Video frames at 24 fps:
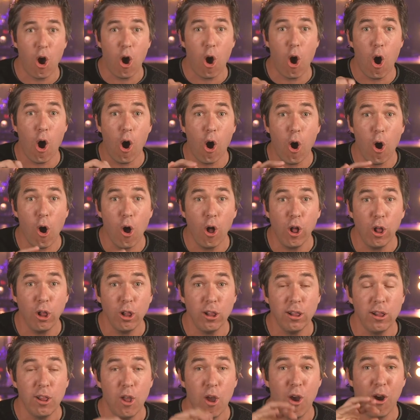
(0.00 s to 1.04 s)

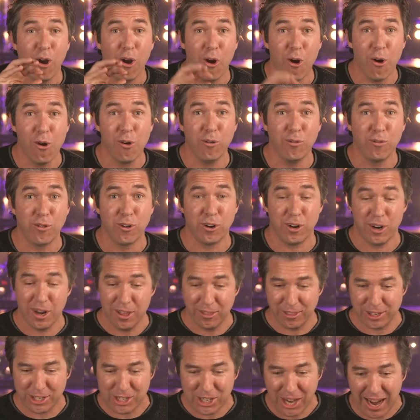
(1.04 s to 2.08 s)
all over
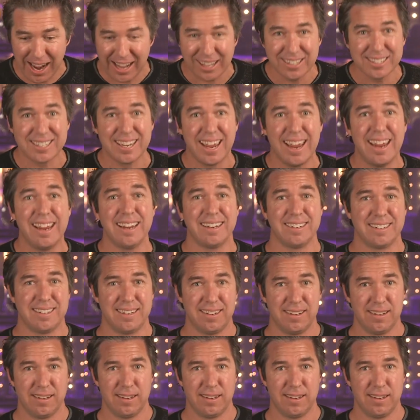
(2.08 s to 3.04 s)
the child's hand.